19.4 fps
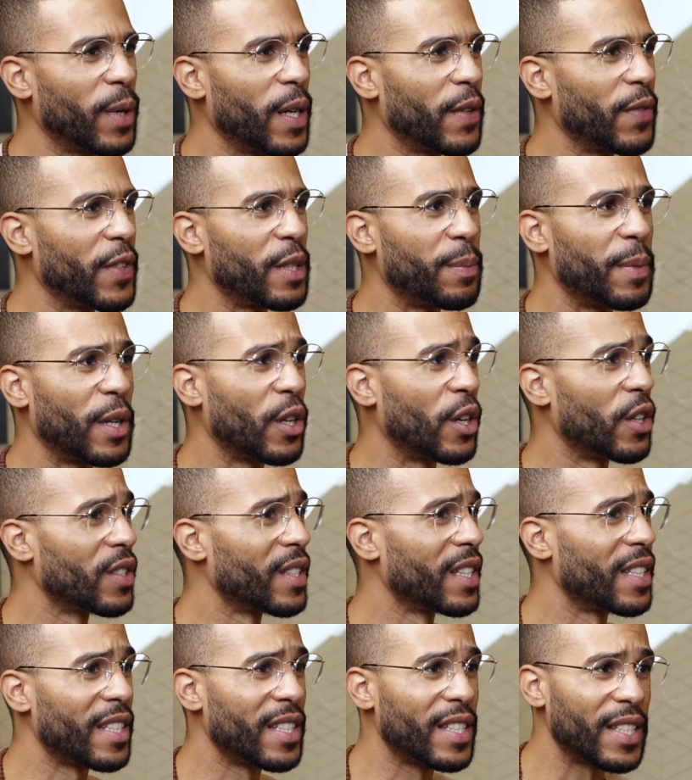with, is
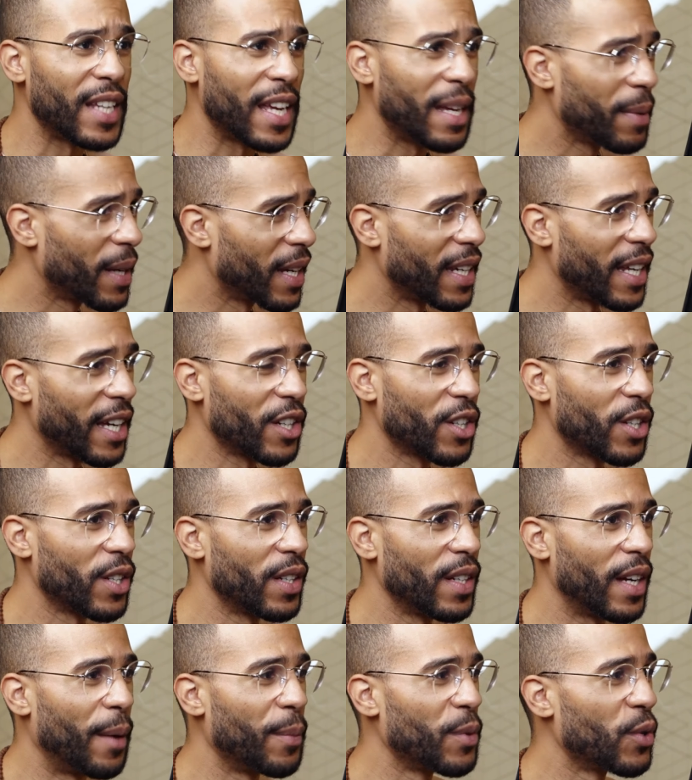because of the same
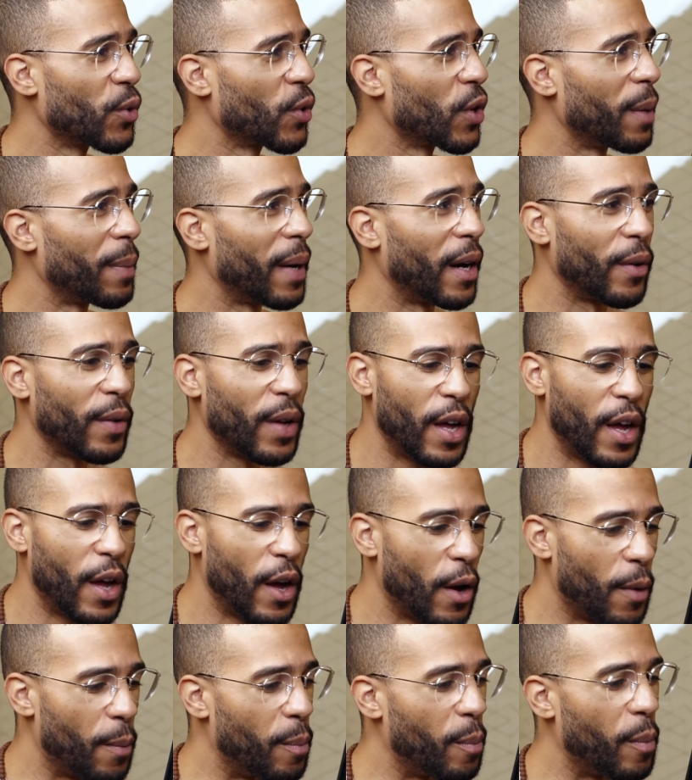connection. I'm talking about
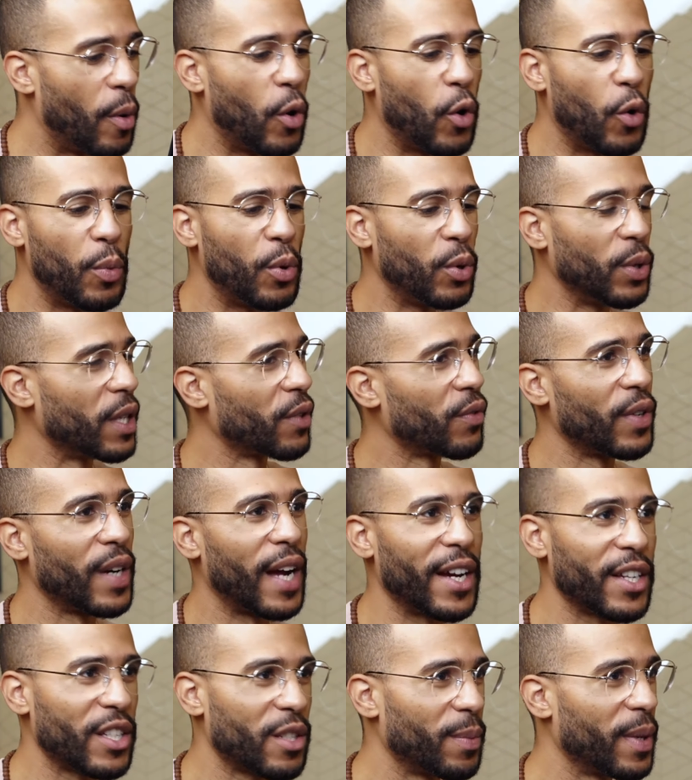multiple
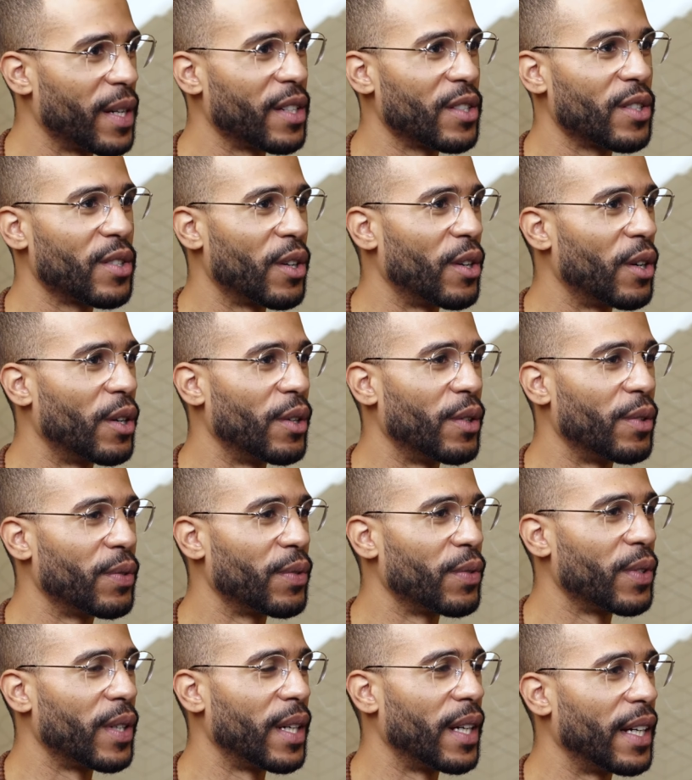different aspects
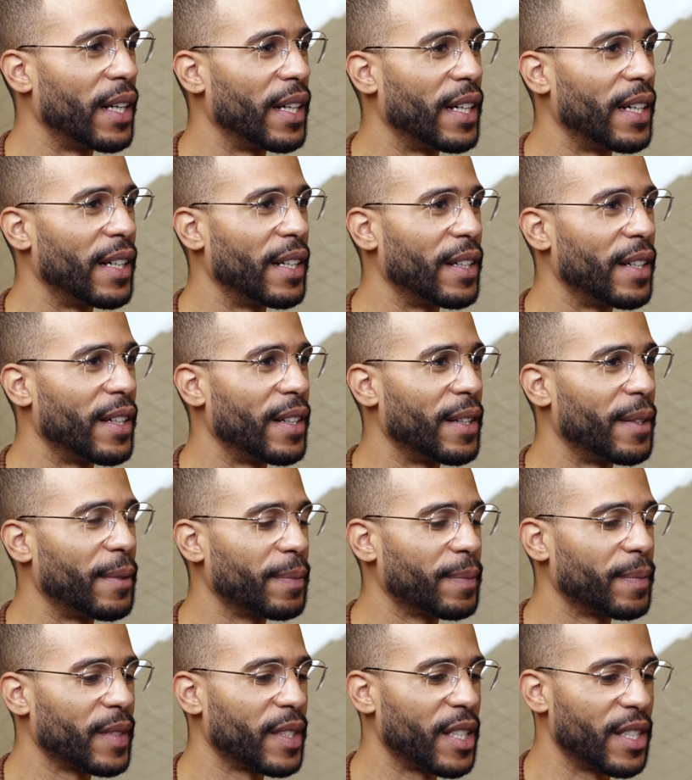of uh,
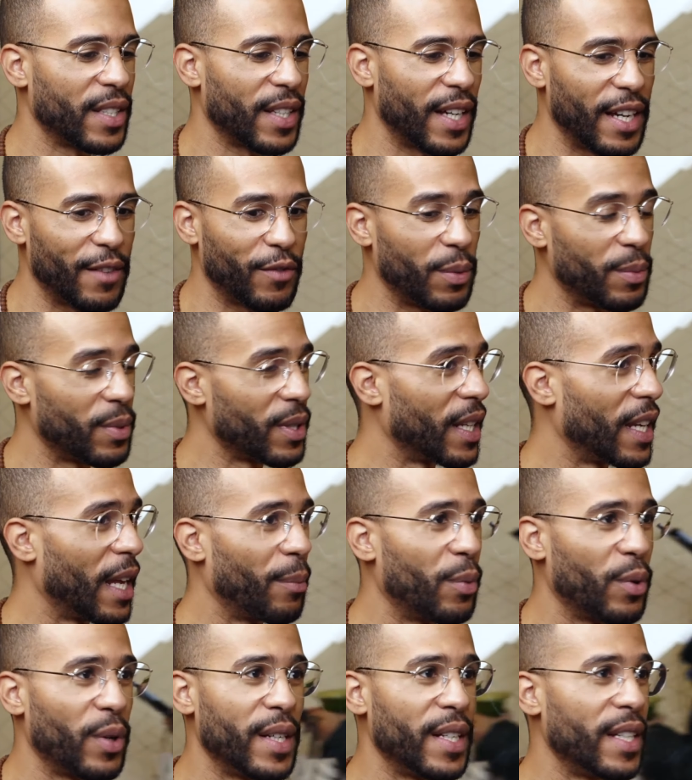society, from
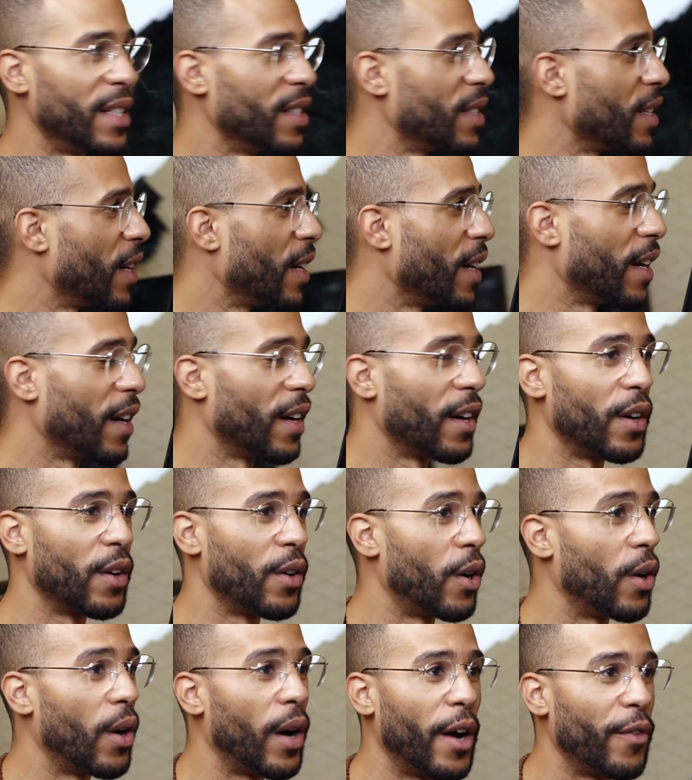celebrities uh,
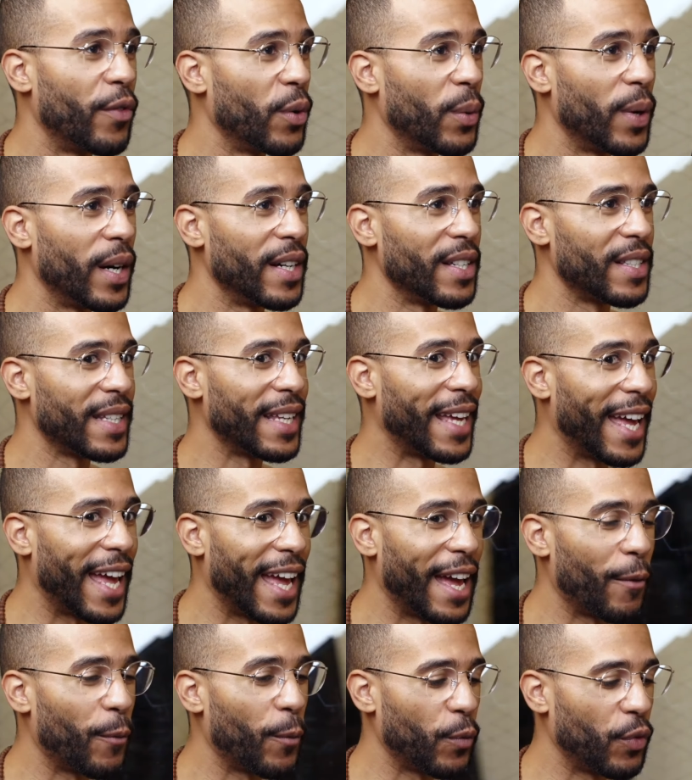or otherwise.
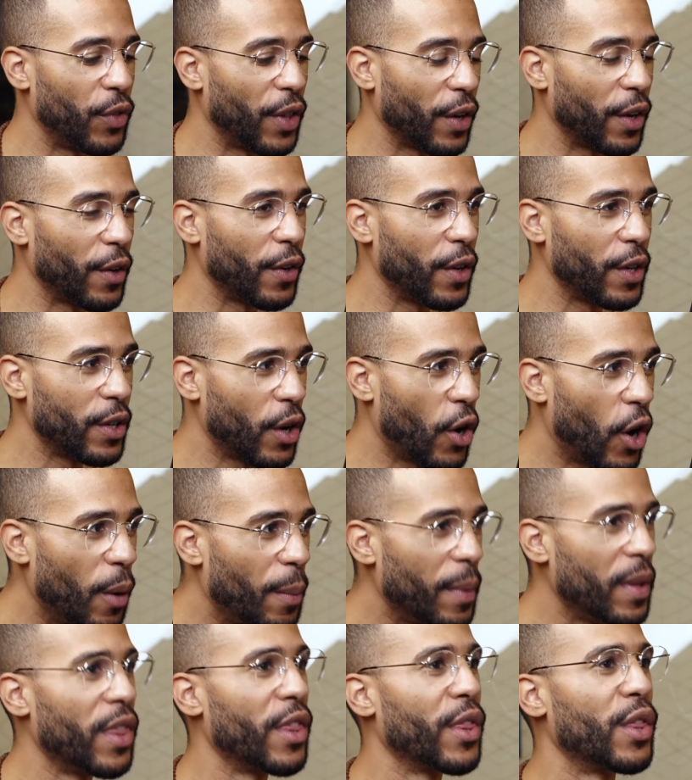The
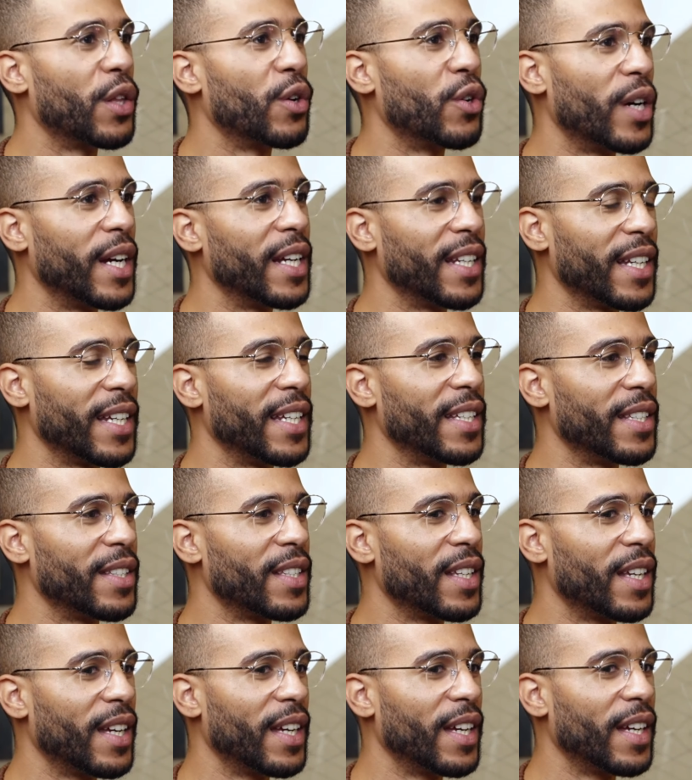common thread
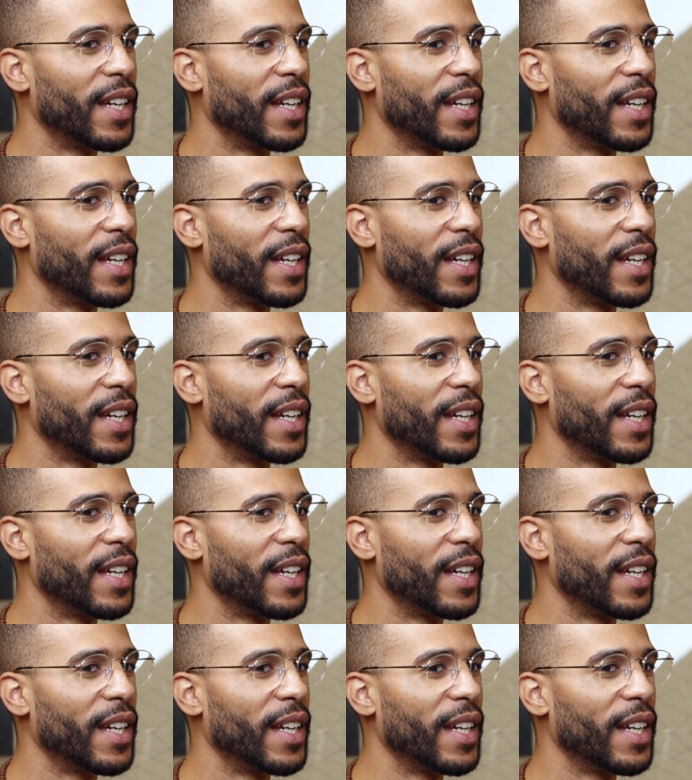is